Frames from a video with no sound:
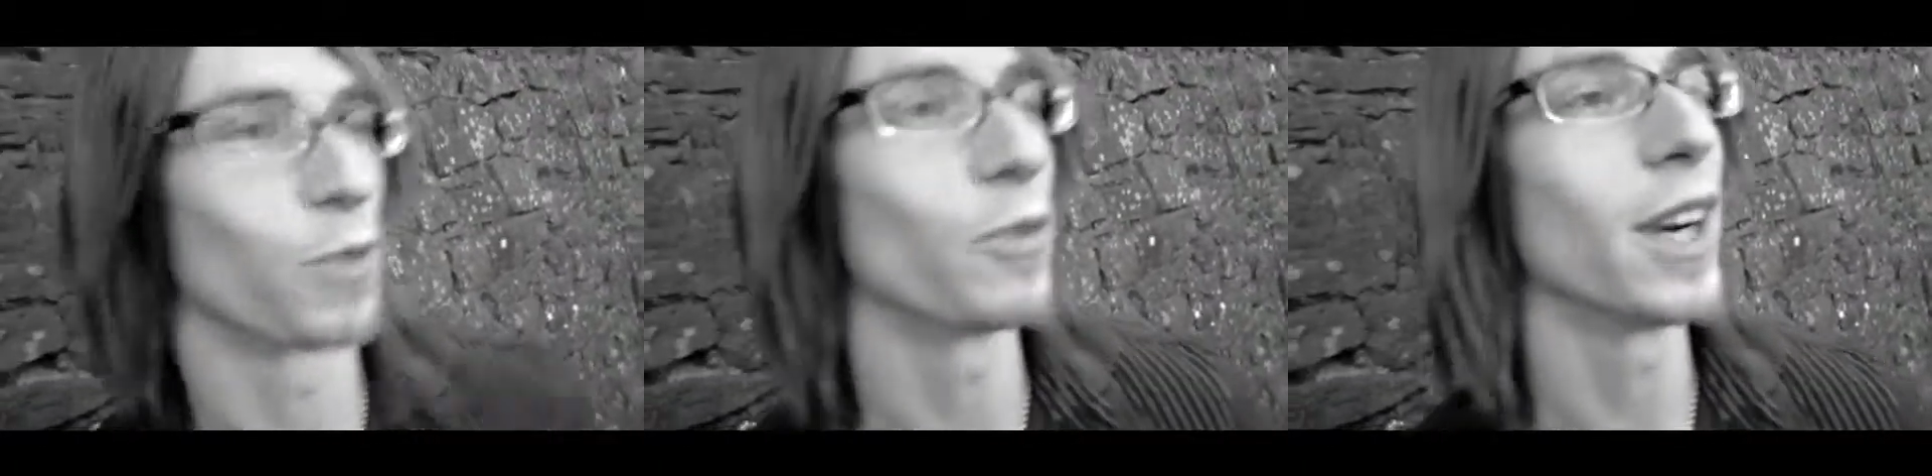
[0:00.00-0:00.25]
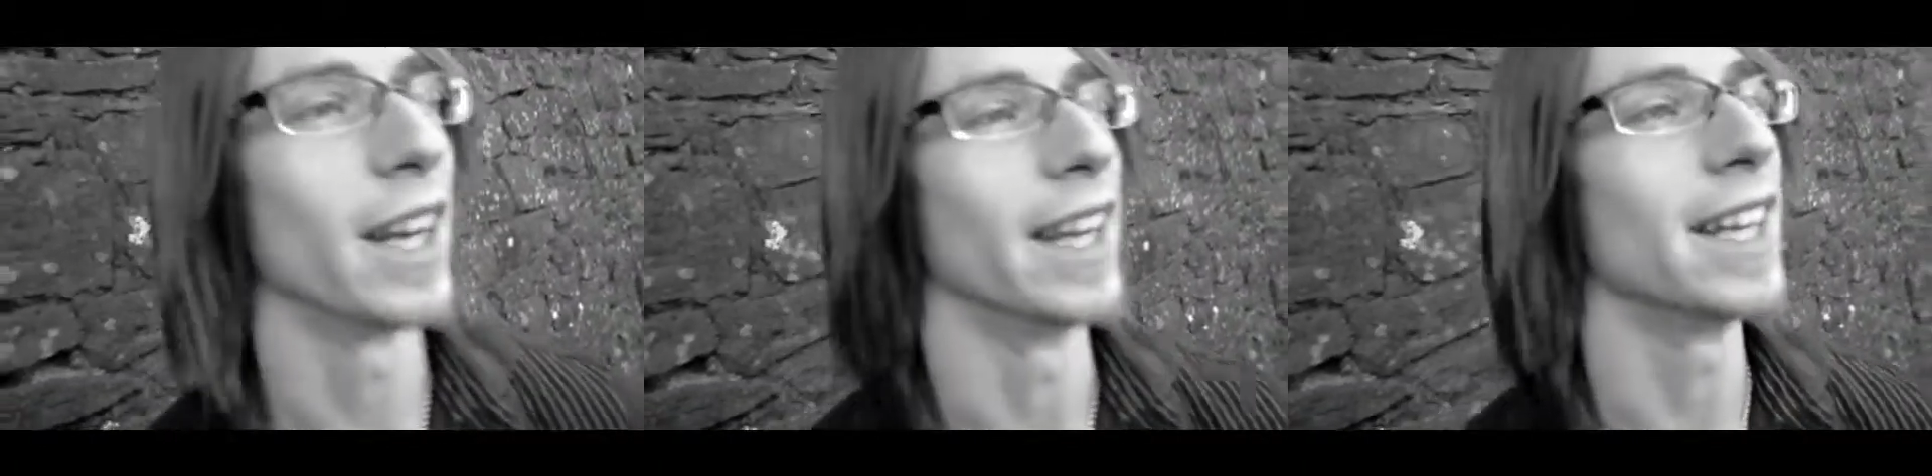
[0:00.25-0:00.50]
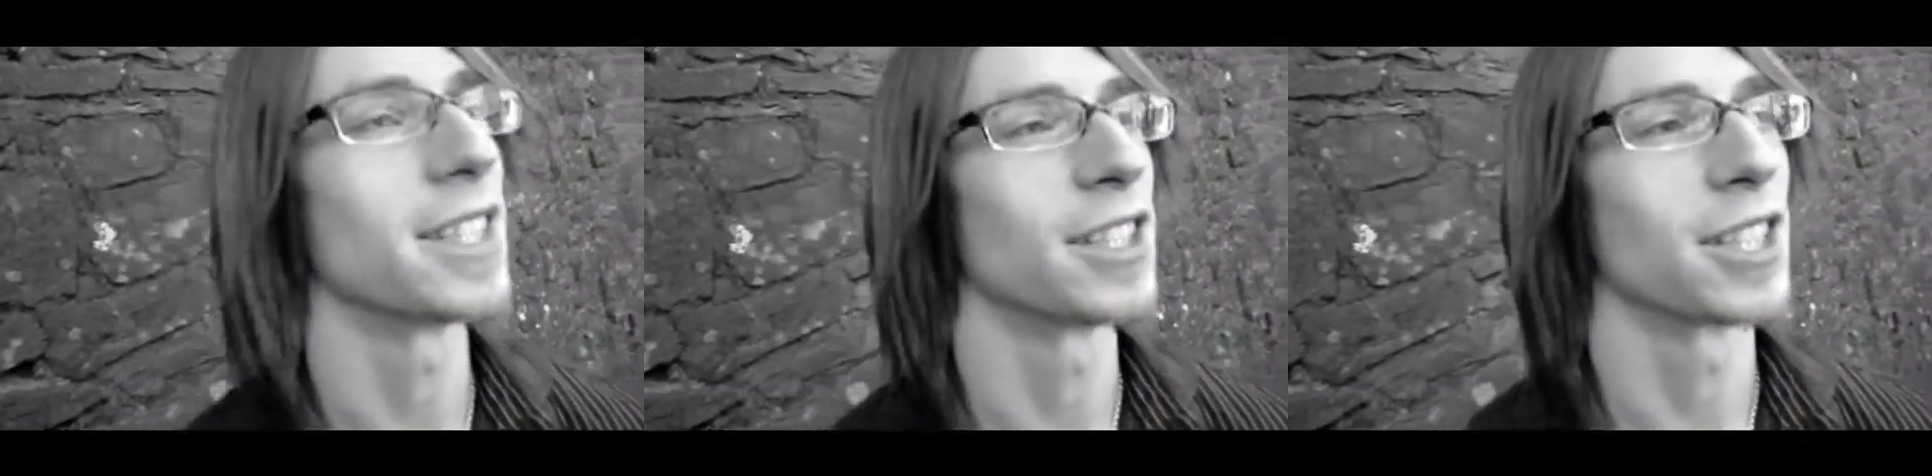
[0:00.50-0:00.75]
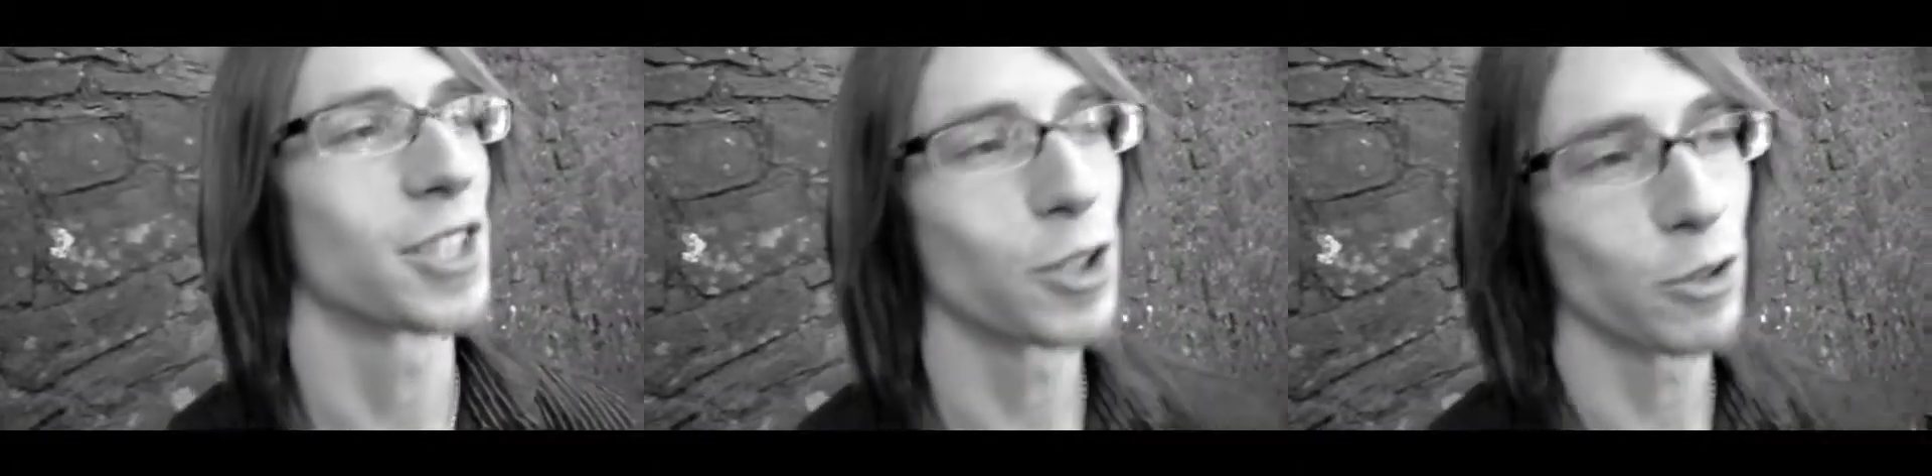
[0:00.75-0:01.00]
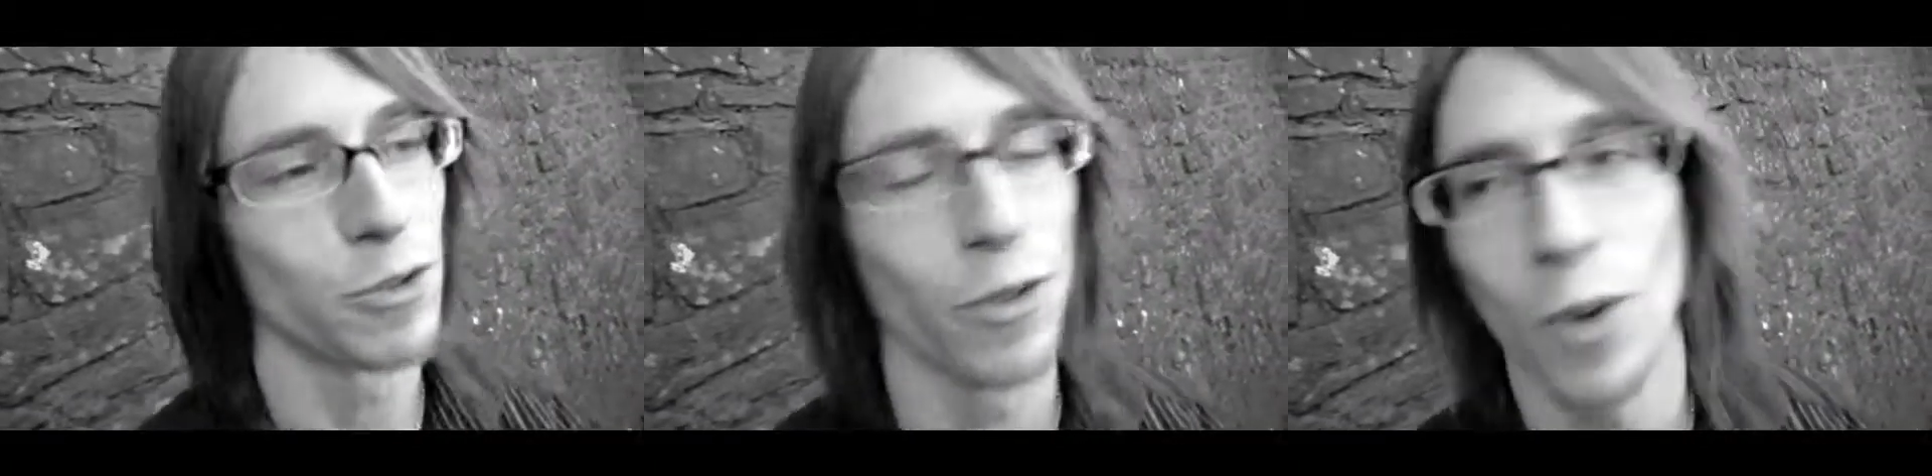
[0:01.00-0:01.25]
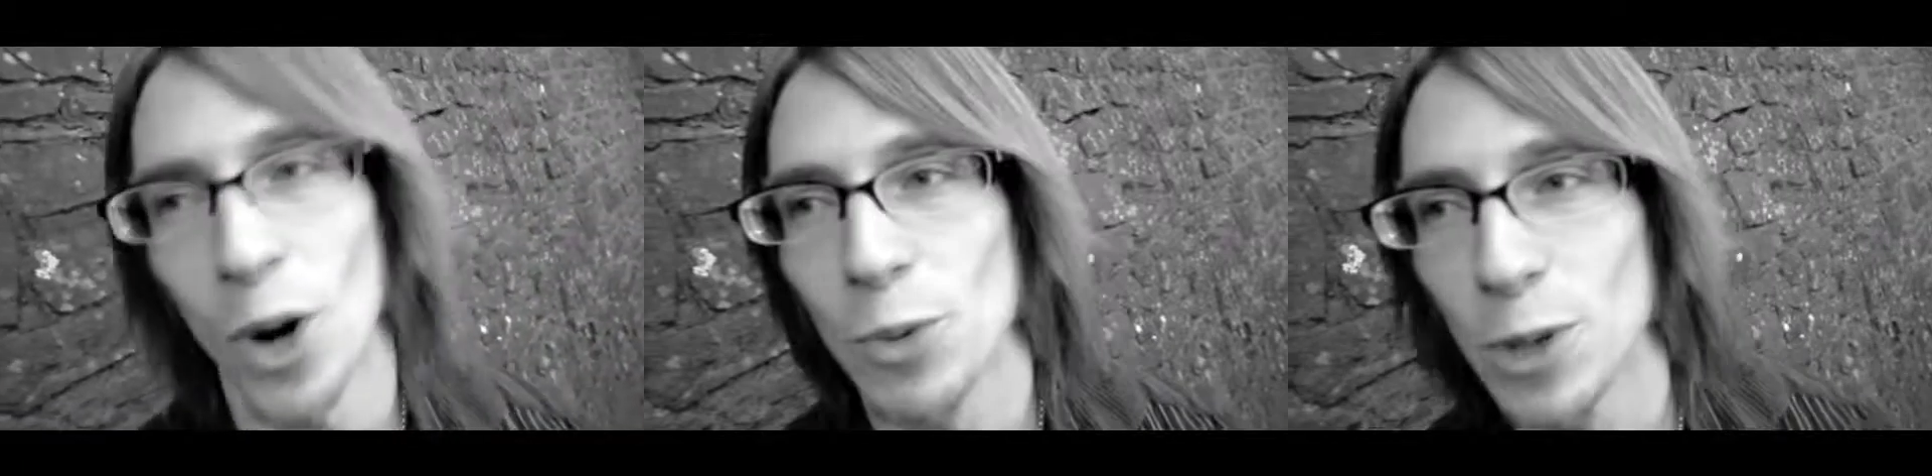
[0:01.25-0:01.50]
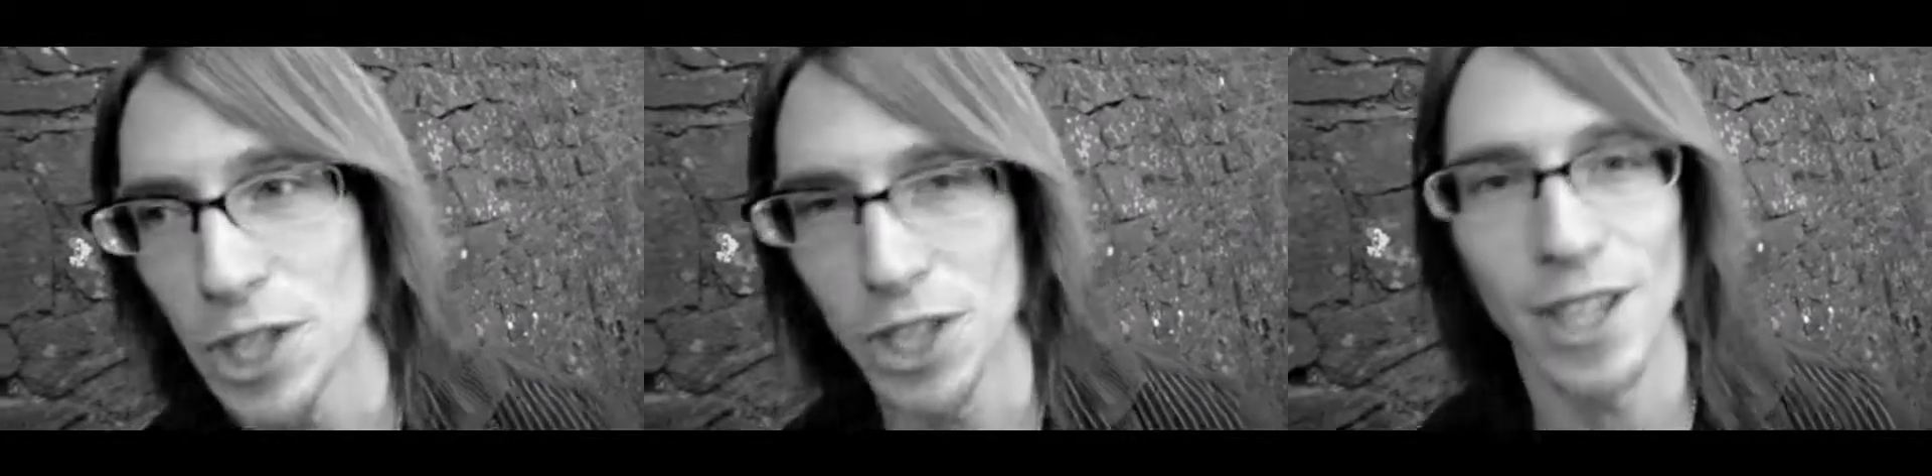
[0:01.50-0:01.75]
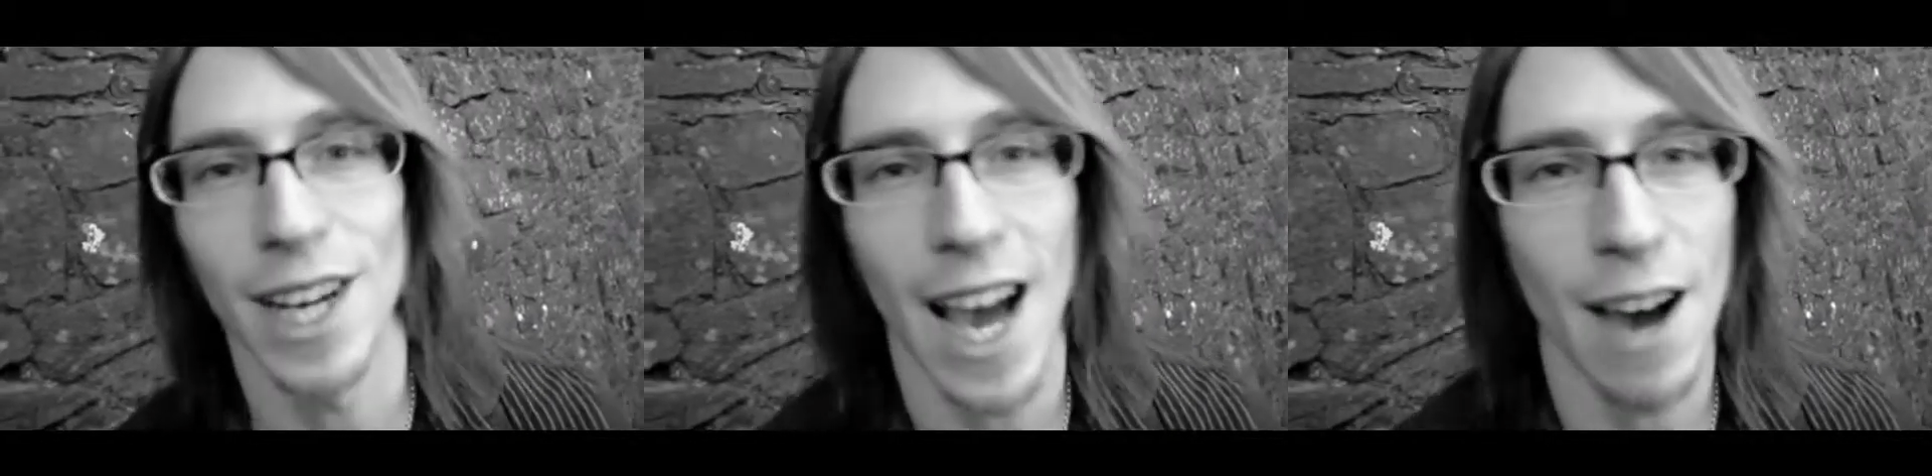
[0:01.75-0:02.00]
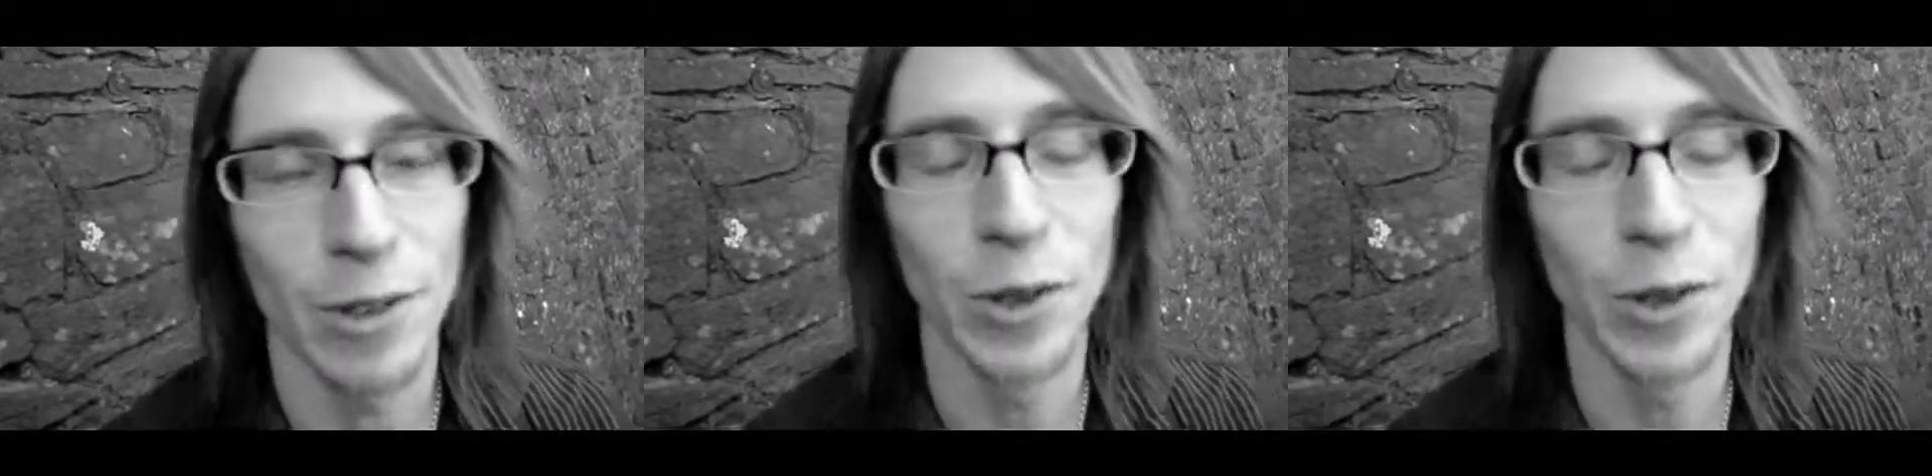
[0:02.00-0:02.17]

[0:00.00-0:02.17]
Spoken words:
when really it's an excuse for why we shouldn't have